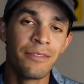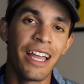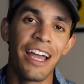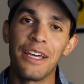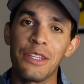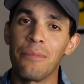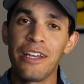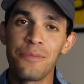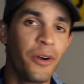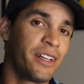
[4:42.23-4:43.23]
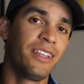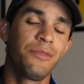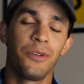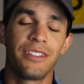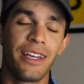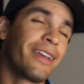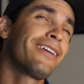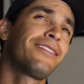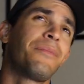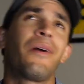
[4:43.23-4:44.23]
And the best part is, which I
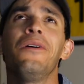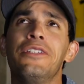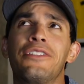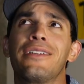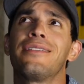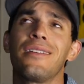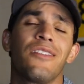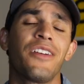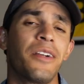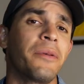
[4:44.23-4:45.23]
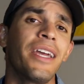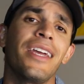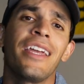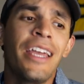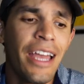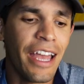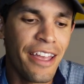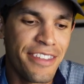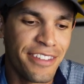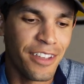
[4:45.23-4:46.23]
guess I probably should have said in the very beginning,
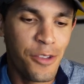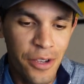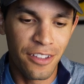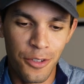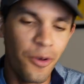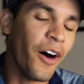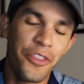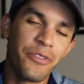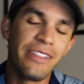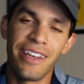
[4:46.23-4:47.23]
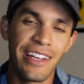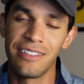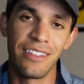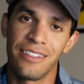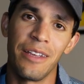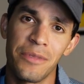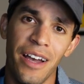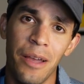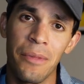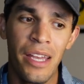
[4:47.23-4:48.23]
is you can do all three tests at the same
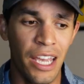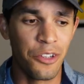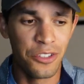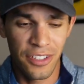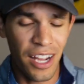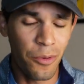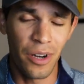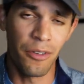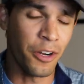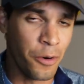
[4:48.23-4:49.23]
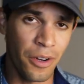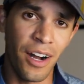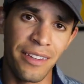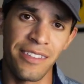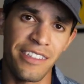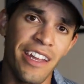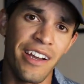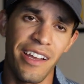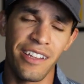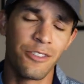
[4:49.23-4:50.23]
time. And you just kind of want to record all this
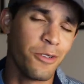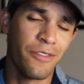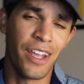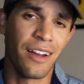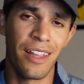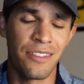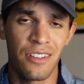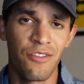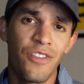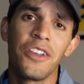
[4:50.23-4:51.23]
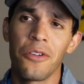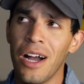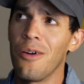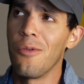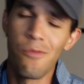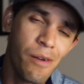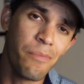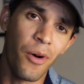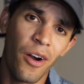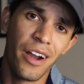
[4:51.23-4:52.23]
data and sort of analyze it and figure out what
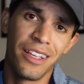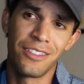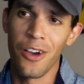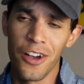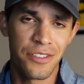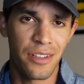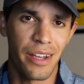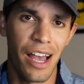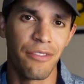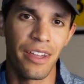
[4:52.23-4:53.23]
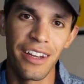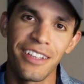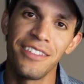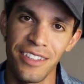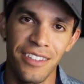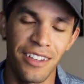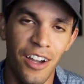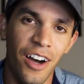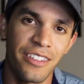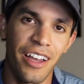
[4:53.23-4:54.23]
part is causing you to have inconsistent
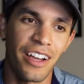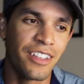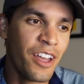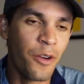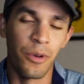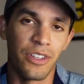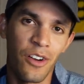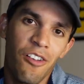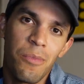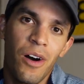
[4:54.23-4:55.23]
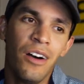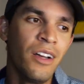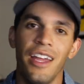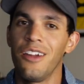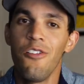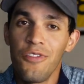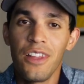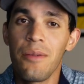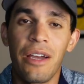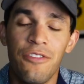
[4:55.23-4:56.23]
contact with the golf ball. And
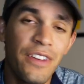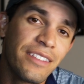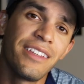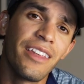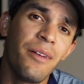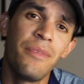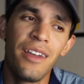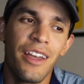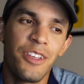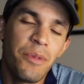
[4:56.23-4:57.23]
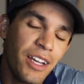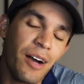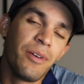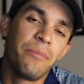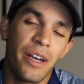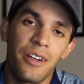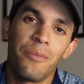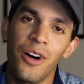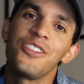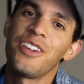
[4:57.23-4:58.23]
hopefully by fixing them, you become a better
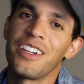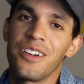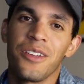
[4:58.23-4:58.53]
ball striker.